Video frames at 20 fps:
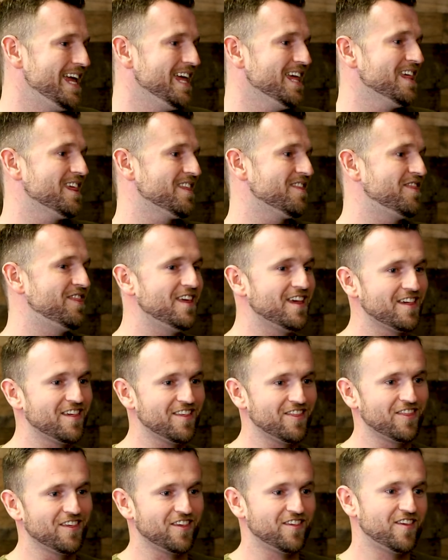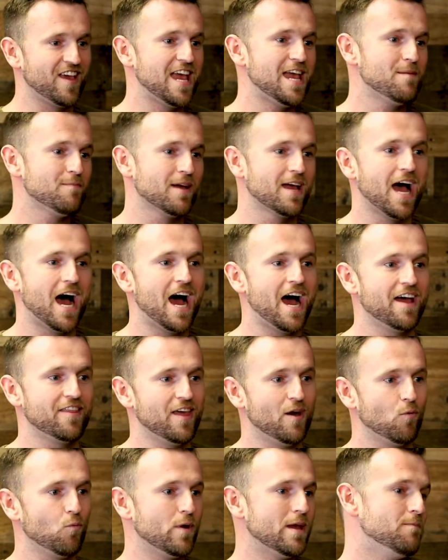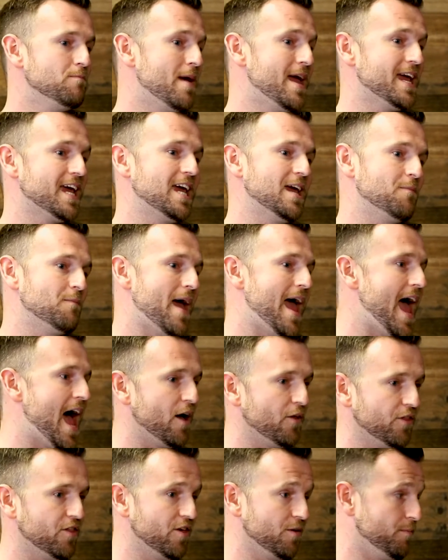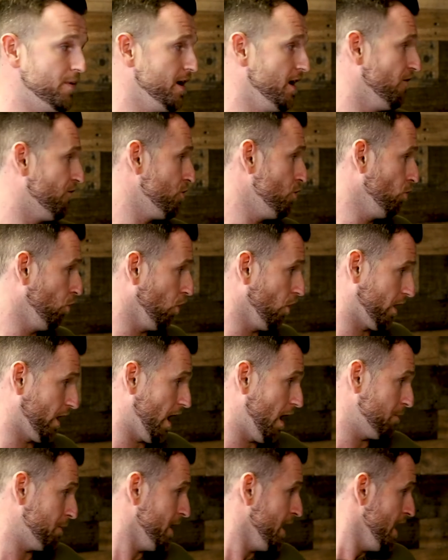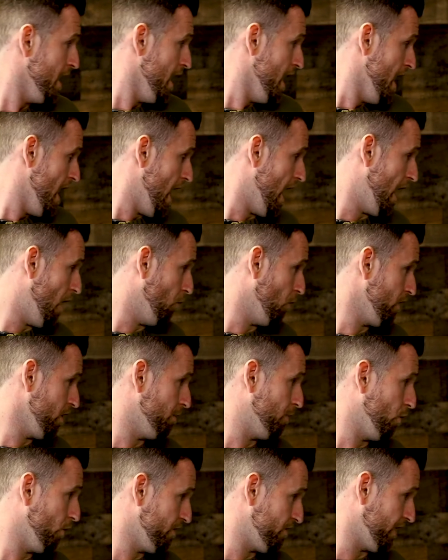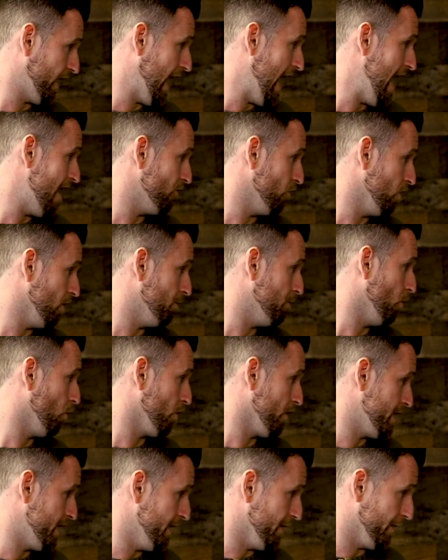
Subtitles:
is this the same guy that we make him out to be? If you look up, one of the points that I have on the board